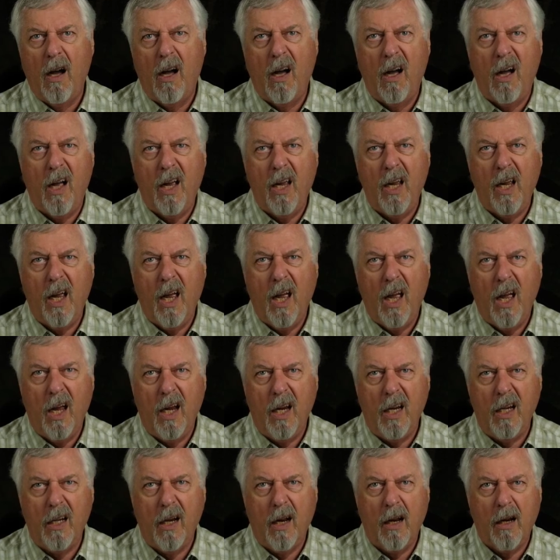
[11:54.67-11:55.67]
I
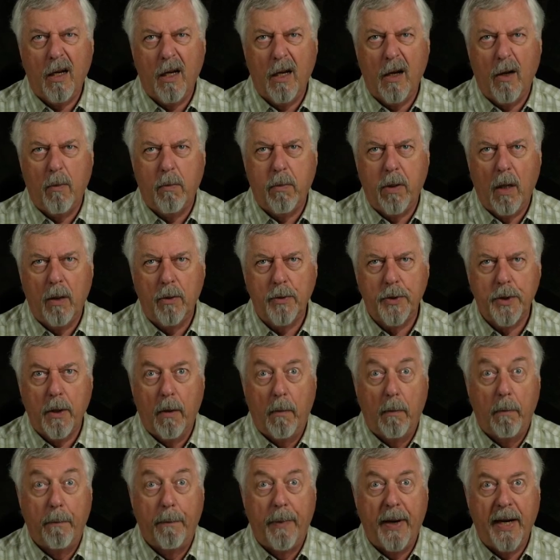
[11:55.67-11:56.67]
hate GoPros,
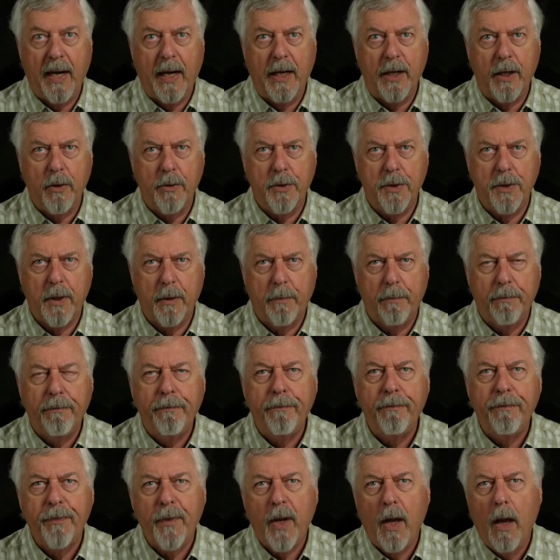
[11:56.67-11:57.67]
but I use them.
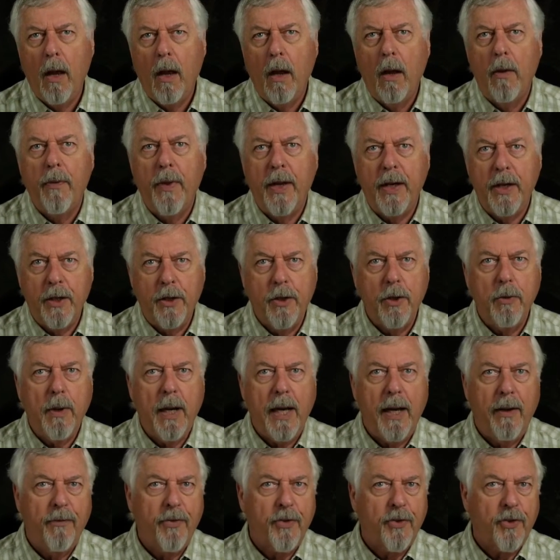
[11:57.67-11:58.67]
They do
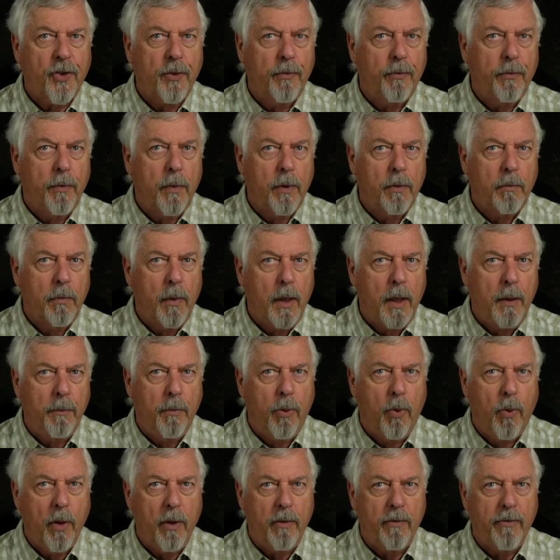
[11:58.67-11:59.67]
have some
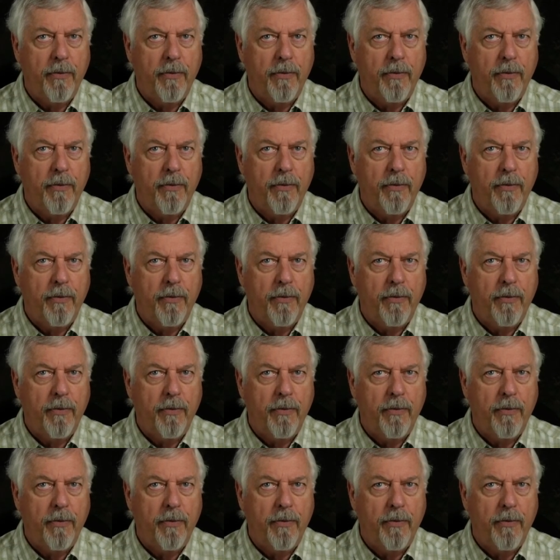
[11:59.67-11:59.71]
important